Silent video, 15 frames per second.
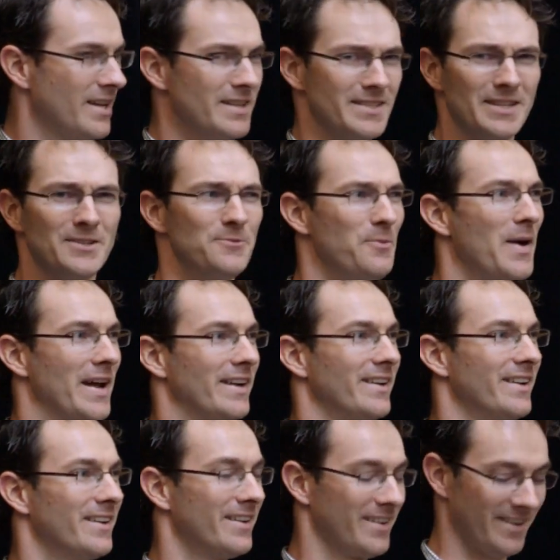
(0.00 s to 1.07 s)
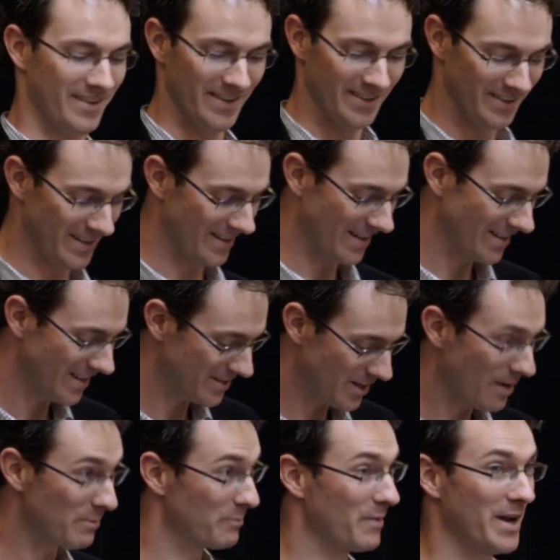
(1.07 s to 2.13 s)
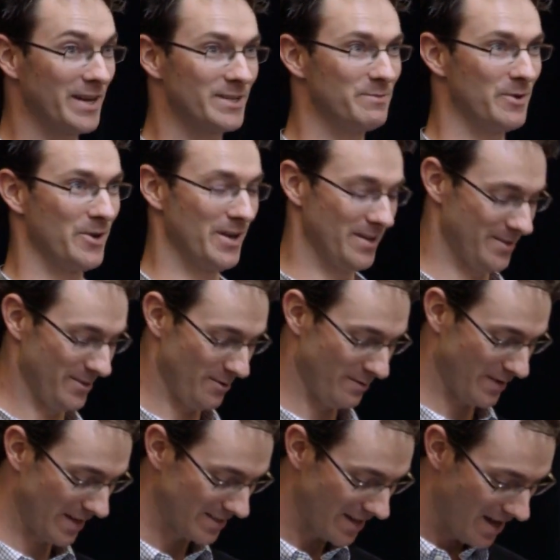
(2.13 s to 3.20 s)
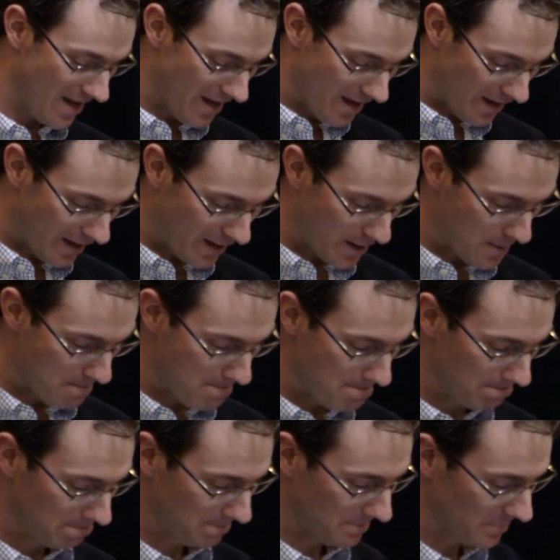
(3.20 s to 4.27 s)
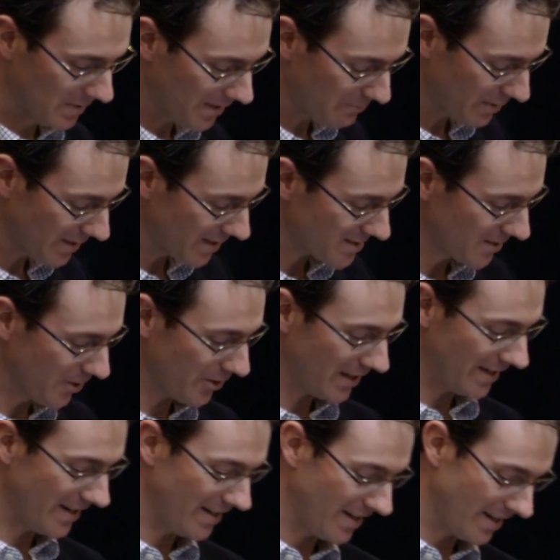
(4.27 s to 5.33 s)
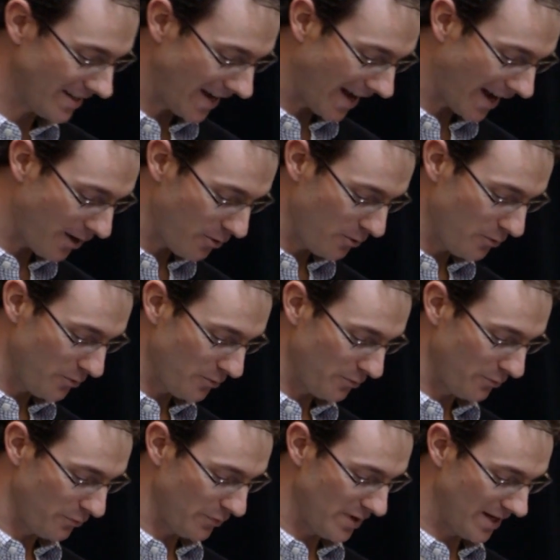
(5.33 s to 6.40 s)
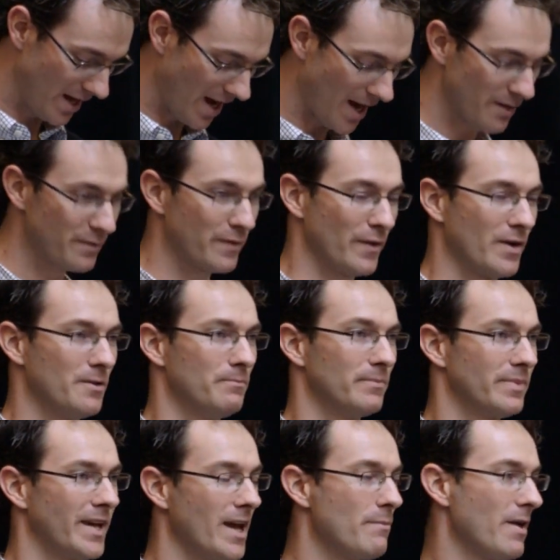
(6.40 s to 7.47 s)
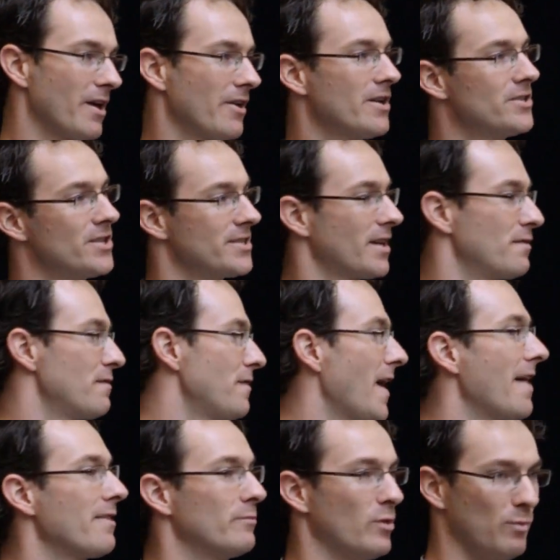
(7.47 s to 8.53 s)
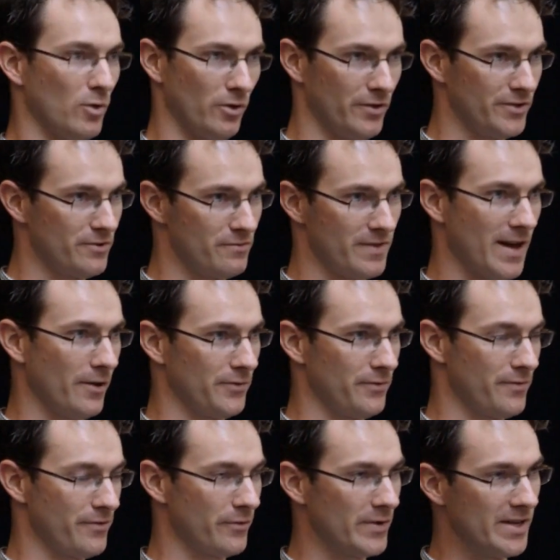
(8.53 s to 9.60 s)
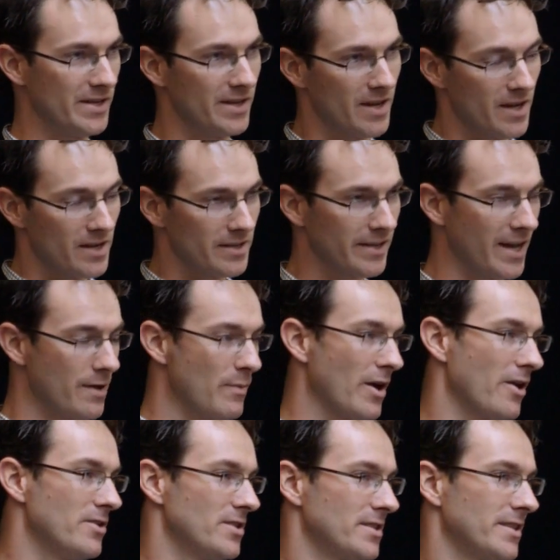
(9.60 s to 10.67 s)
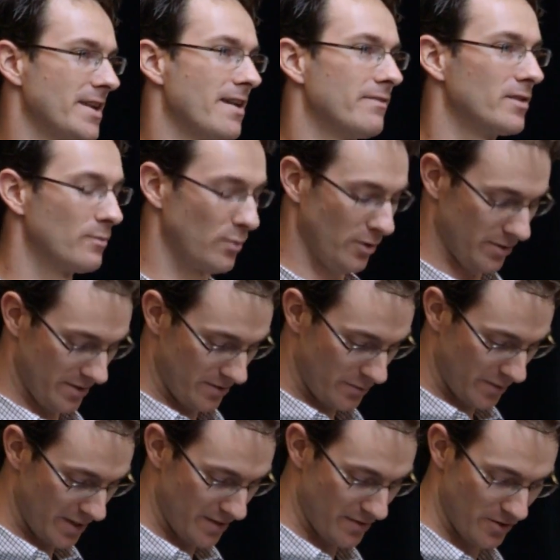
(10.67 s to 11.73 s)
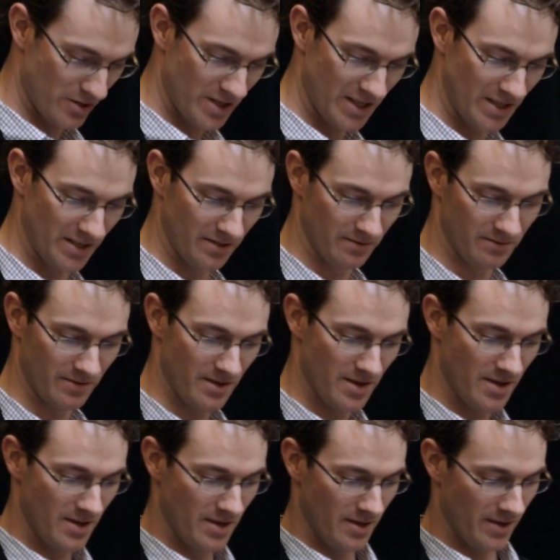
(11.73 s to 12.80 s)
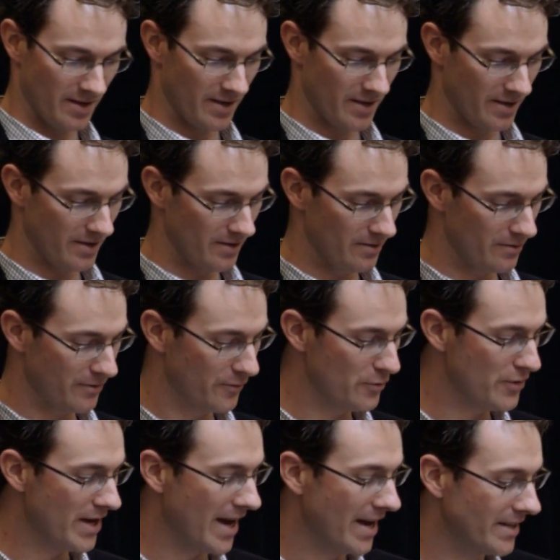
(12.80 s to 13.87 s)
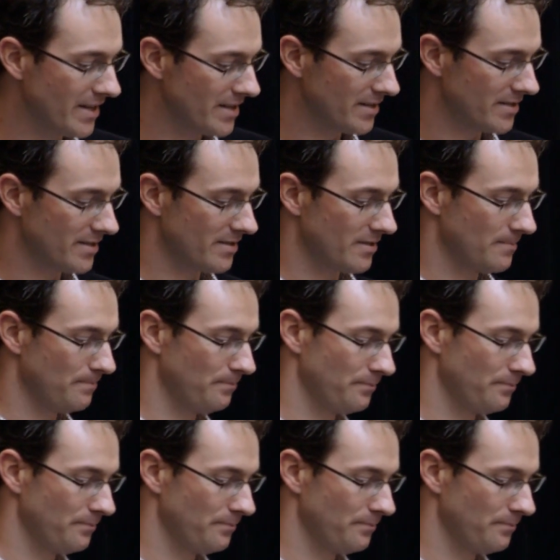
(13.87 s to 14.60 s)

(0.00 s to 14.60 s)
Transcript: Since when? That has not been my experience, no offense. But let's look at how we got from gay marriage is unfathomable in 2003 to gay marriage is inevitable in 2013. Through the 90s,